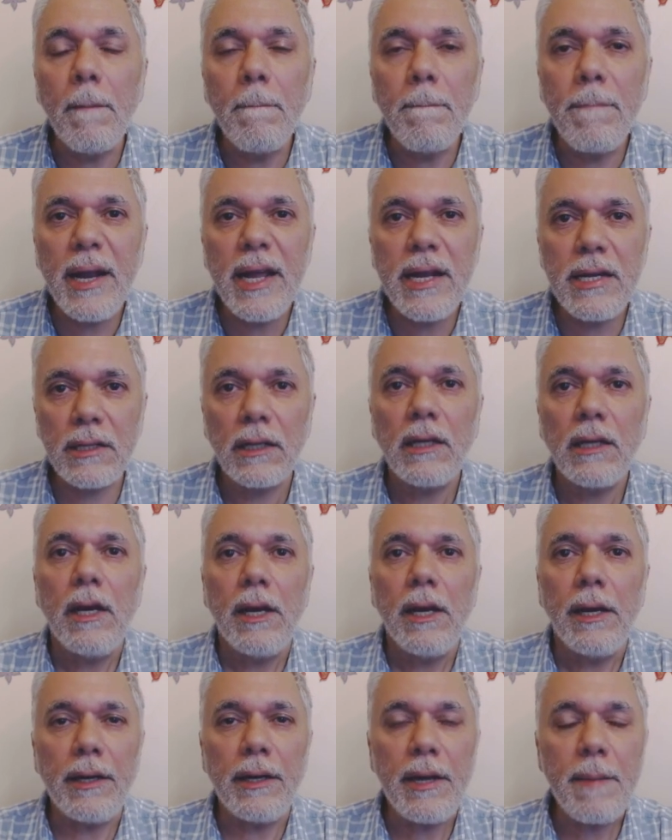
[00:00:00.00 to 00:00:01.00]
the complete
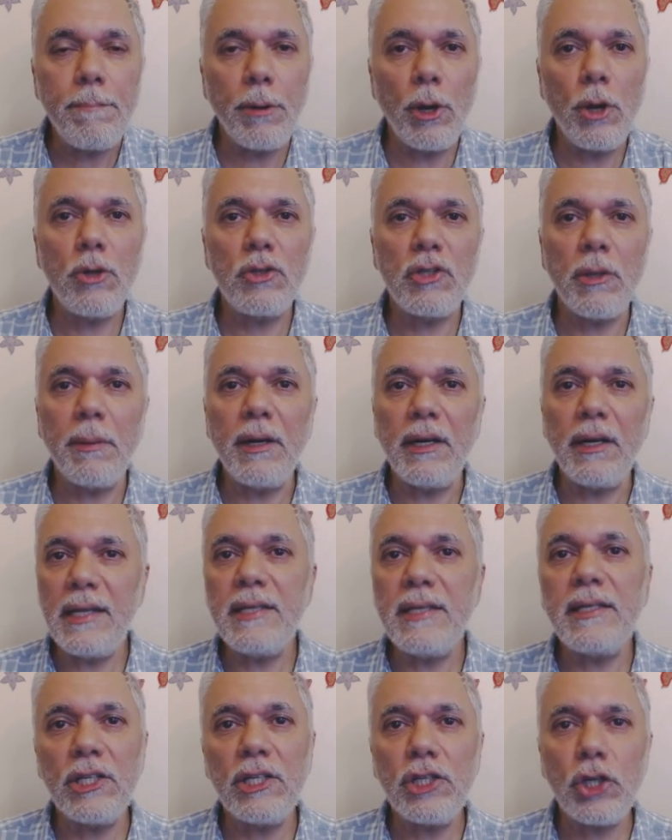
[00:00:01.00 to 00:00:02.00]
reproducible
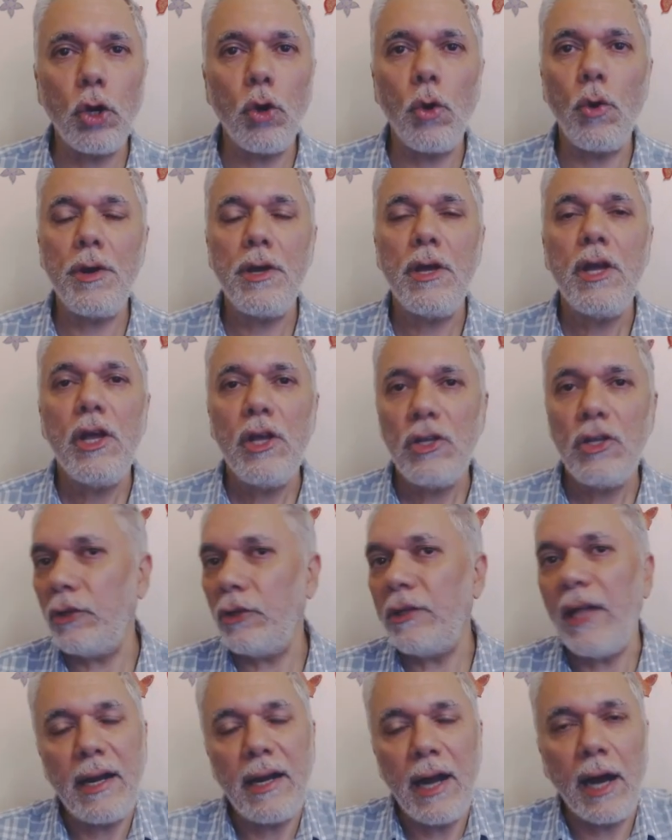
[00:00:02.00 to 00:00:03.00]
research code
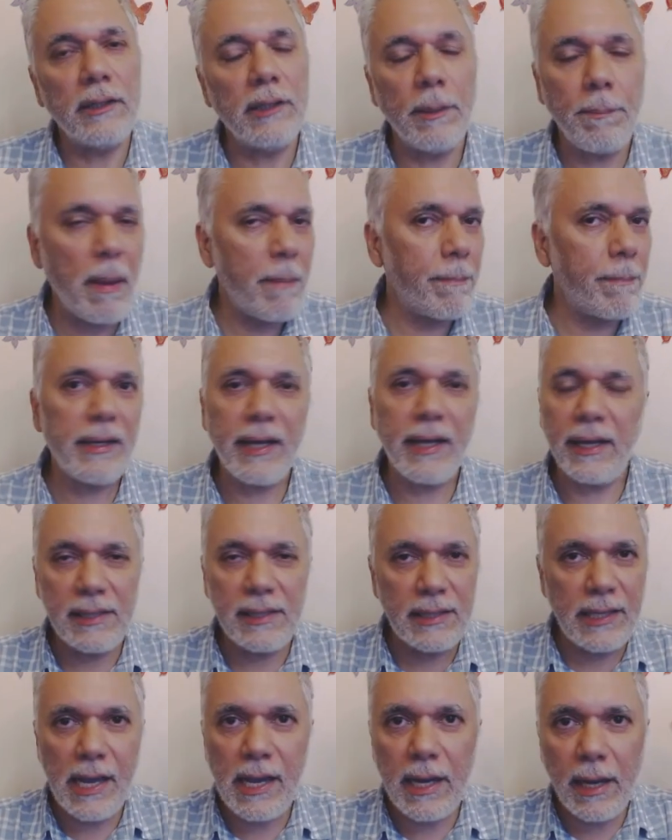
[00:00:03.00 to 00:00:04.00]
so that other people
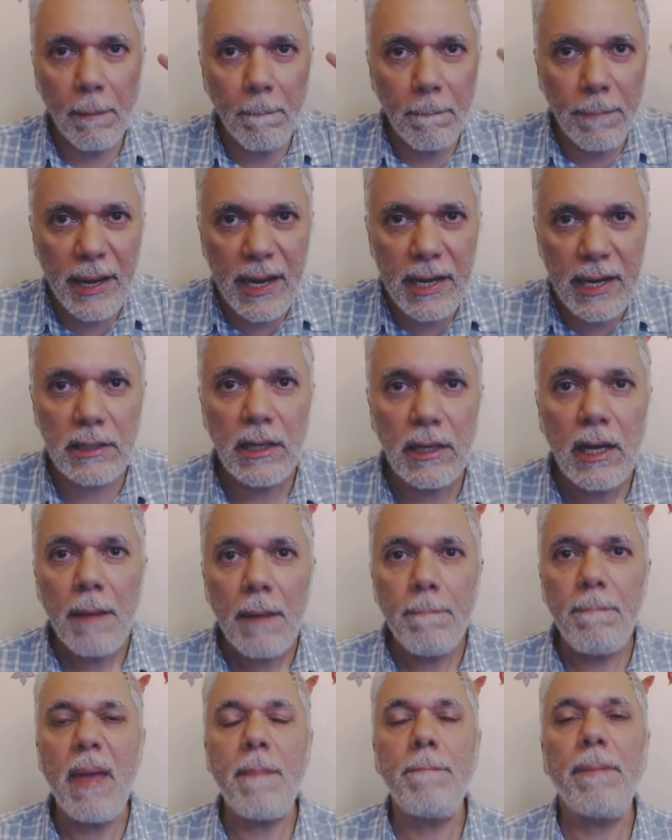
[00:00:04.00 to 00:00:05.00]
can see complete
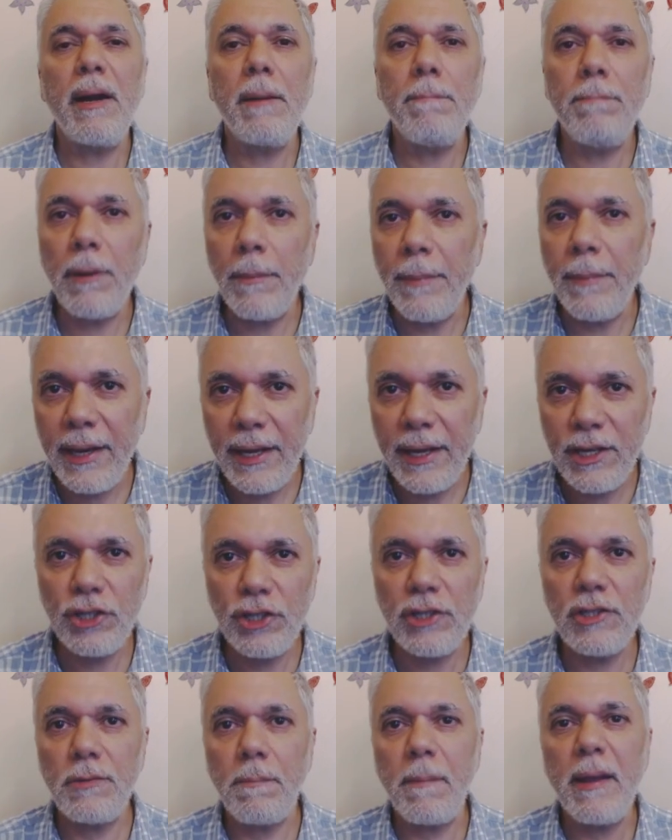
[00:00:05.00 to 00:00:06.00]
paper
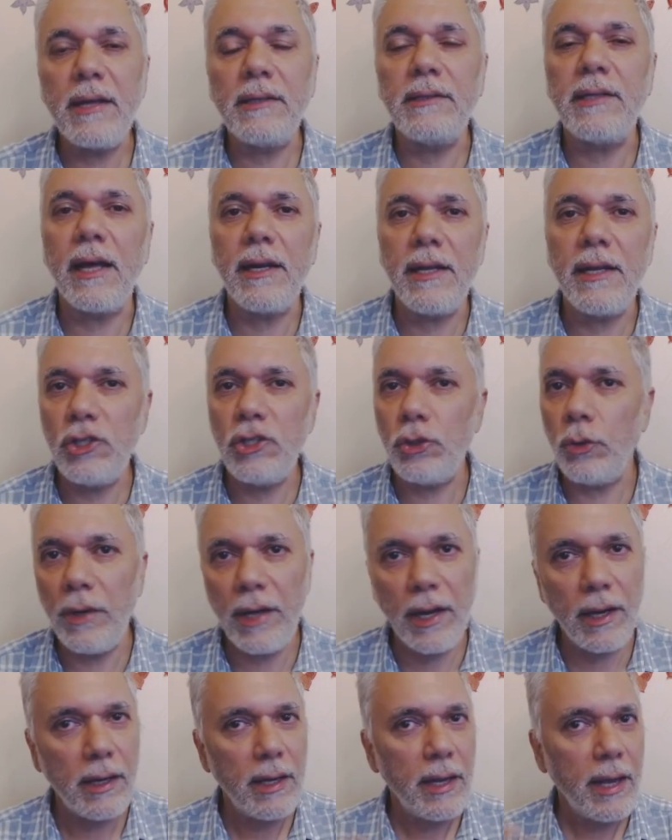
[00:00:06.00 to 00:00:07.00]
implementations being done in
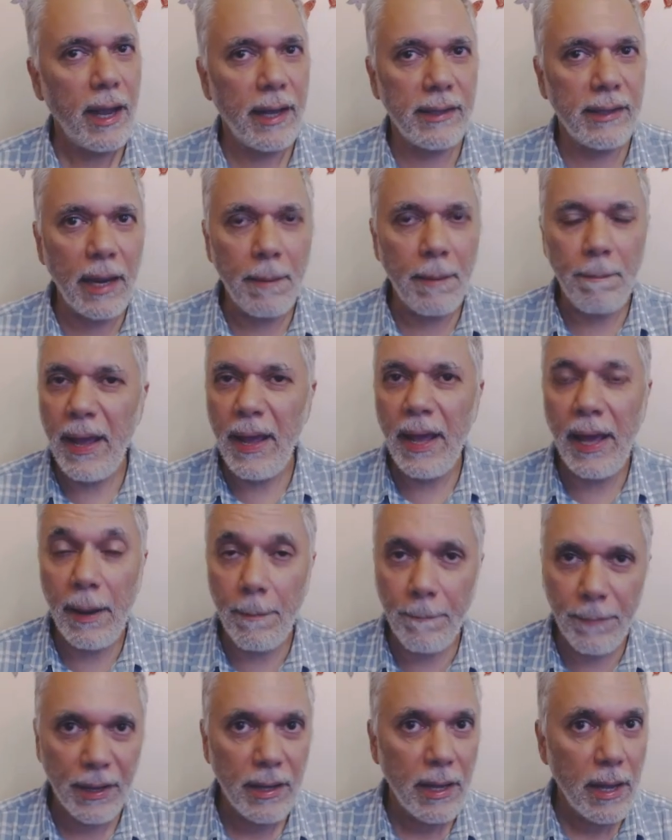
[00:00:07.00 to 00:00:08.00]
Julia and that may
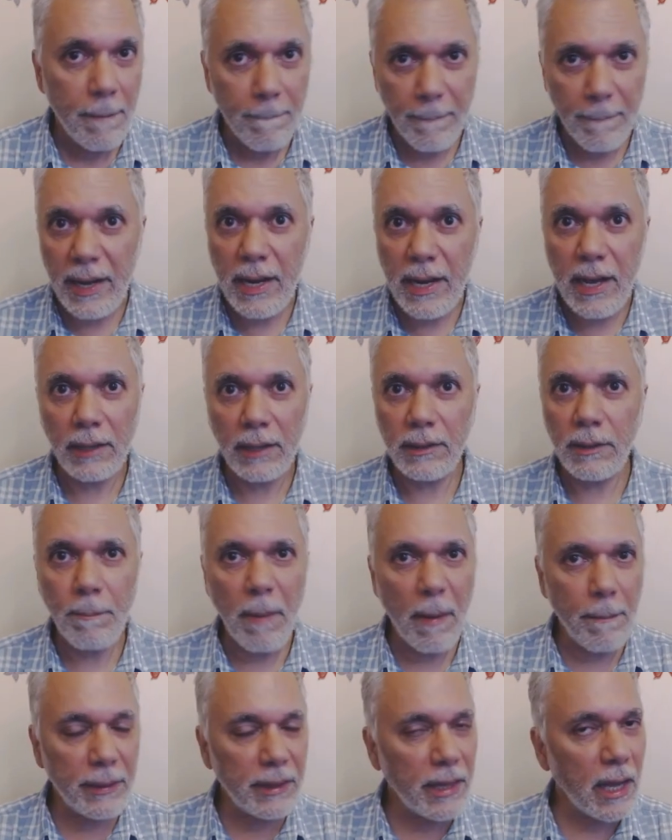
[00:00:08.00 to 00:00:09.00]
help many other
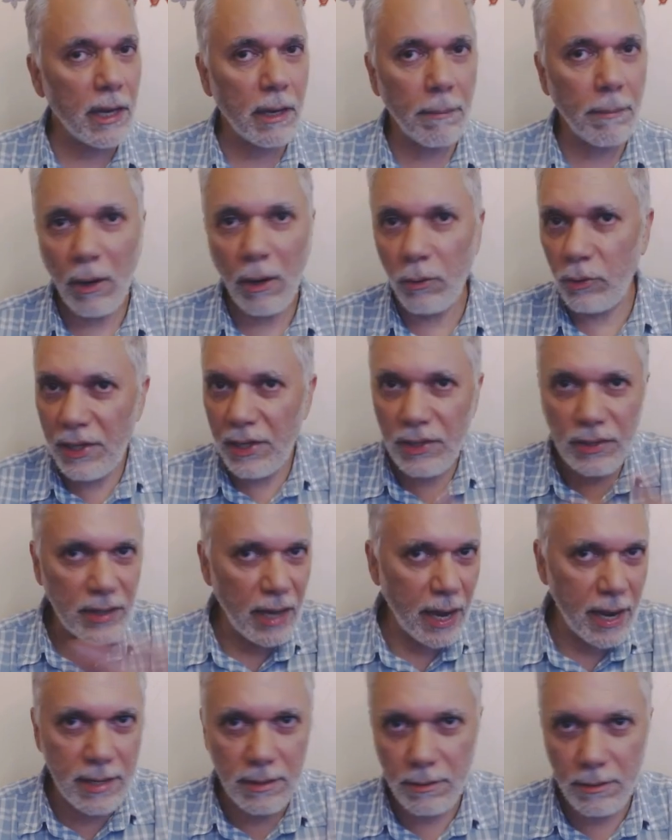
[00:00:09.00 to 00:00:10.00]
people think about
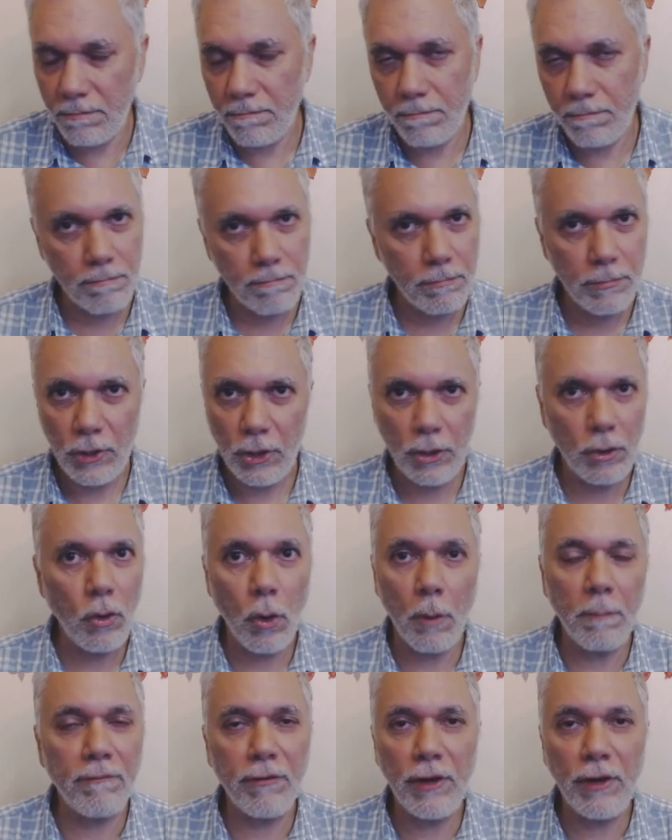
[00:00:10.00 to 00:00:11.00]
this and you
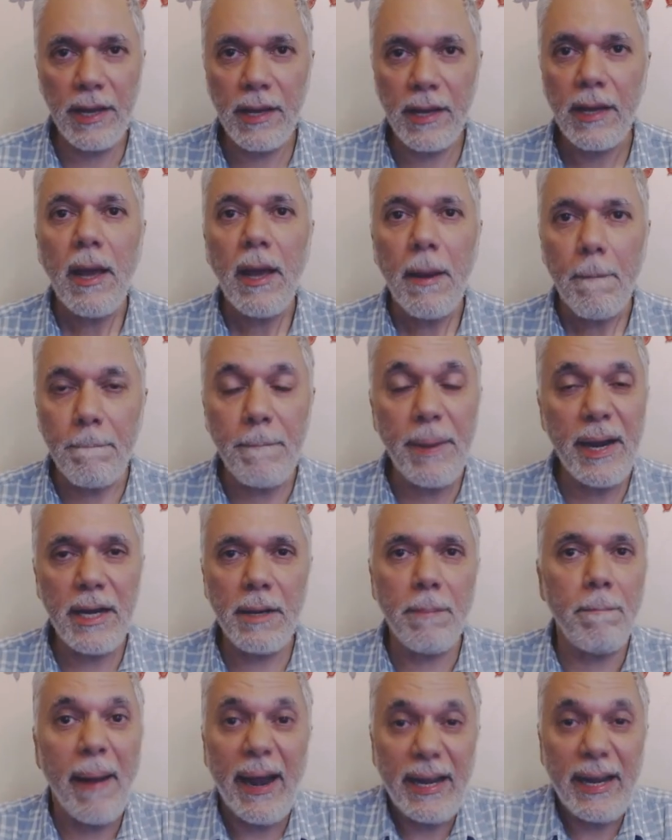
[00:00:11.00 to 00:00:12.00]
know hopefully
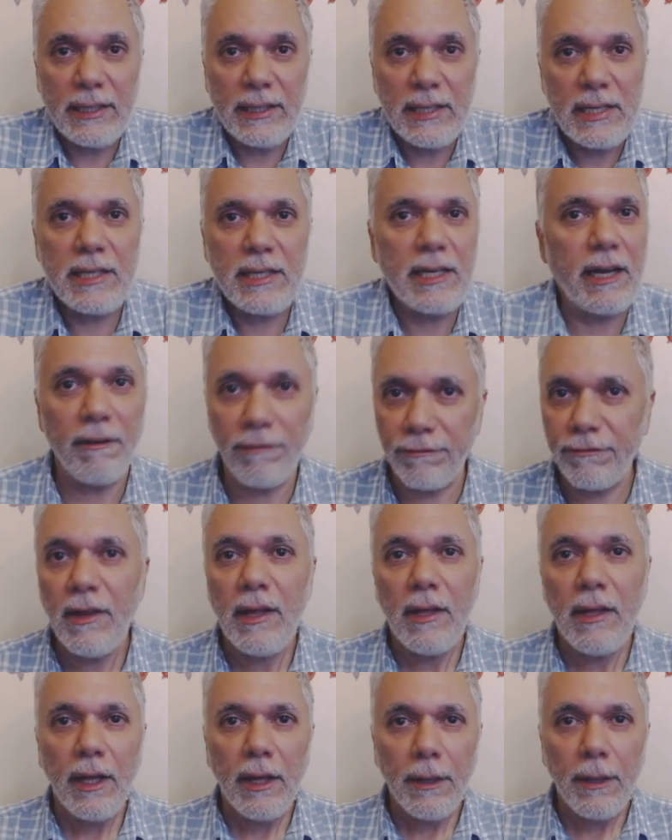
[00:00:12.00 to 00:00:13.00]
build better
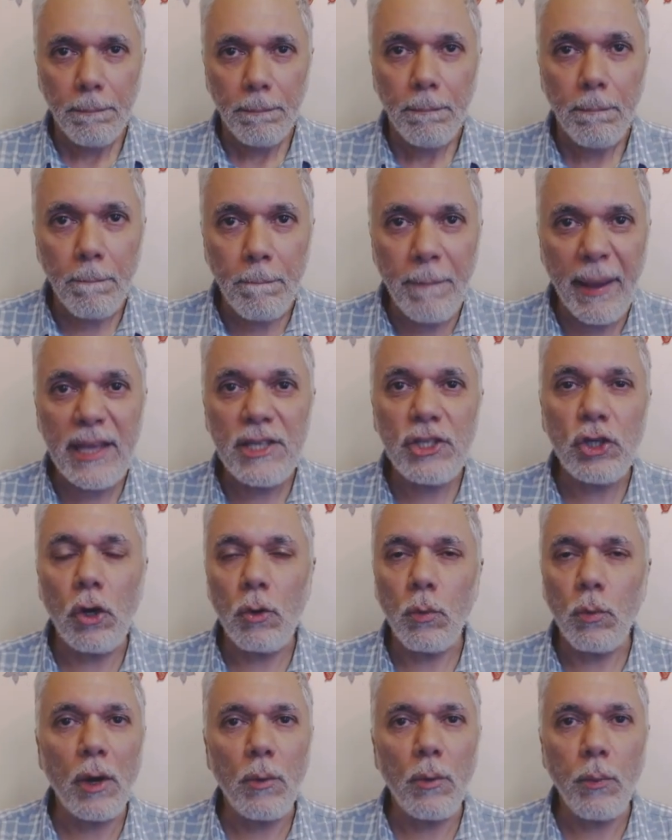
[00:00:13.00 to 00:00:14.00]
stuff
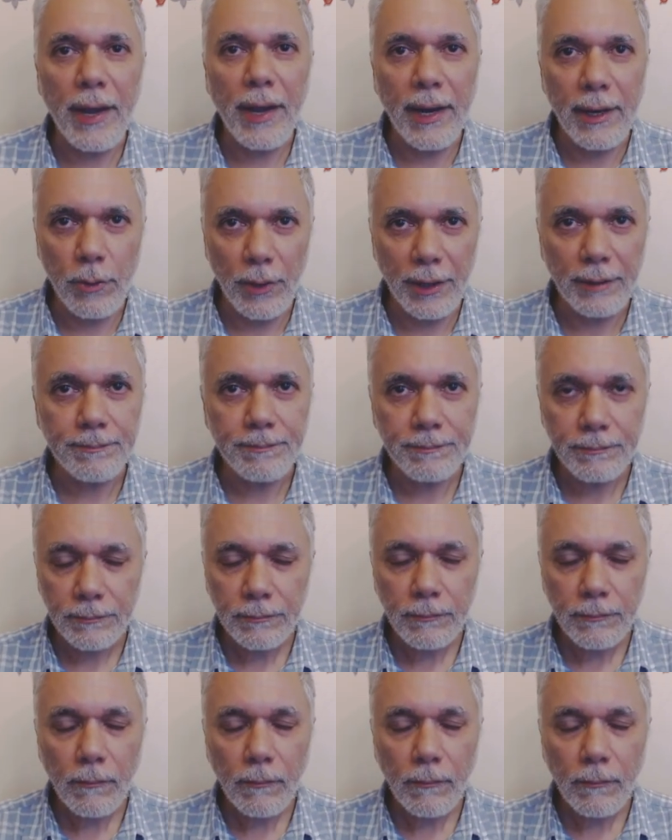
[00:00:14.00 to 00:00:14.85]
based on what we are doing.